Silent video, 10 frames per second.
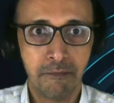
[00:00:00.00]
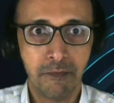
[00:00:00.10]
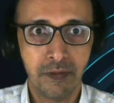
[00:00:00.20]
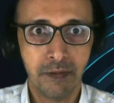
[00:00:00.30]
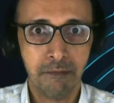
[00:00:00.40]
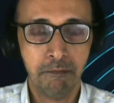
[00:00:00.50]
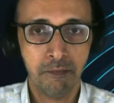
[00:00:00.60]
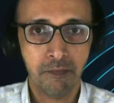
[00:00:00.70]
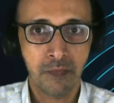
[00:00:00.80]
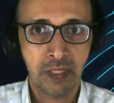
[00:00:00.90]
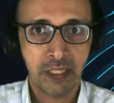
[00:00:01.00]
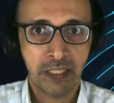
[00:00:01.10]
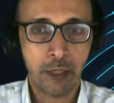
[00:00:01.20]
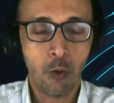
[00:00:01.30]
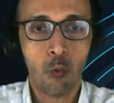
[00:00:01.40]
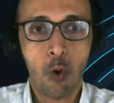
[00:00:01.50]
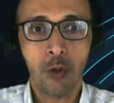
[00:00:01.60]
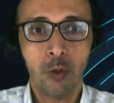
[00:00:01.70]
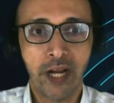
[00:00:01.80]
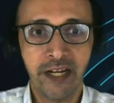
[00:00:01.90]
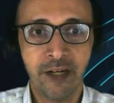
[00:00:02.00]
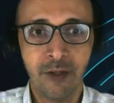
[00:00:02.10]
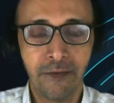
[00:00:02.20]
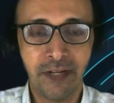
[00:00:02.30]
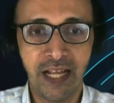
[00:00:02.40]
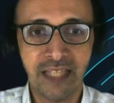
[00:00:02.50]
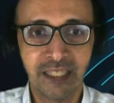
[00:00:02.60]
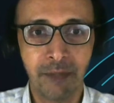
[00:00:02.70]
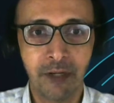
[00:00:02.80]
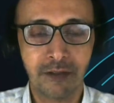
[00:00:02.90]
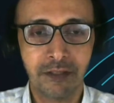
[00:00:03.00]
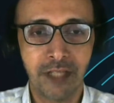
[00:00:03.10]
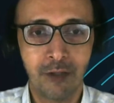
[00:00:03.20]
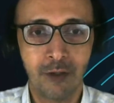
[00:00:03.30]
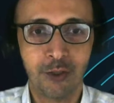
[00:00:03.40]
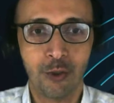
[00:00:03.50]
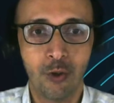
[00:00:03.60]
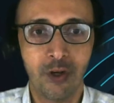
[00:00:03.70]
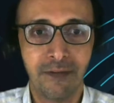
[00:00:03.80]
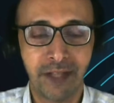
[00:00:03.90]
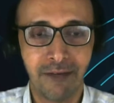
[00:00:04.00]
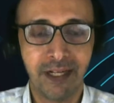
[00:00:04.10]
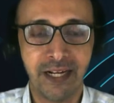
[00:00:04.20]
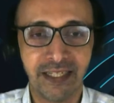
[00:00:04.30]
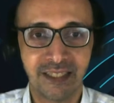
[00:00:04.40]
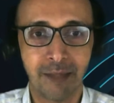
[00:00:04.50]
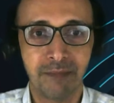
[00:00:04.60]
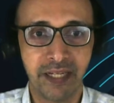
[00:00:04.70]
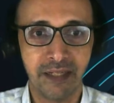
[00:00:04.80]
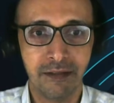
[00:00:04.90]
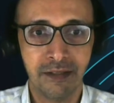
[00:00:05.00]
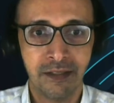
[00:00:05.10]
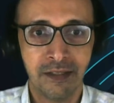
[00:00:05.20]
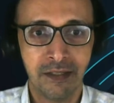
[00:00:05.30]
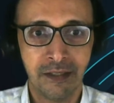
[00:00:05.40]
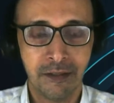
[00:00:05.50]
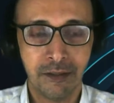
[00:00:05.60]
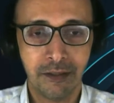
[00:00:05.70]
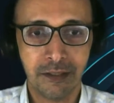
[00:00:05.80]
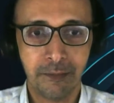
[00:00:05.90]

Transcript: um, they don't want to get into freelancing because they are not sure if they will get something. And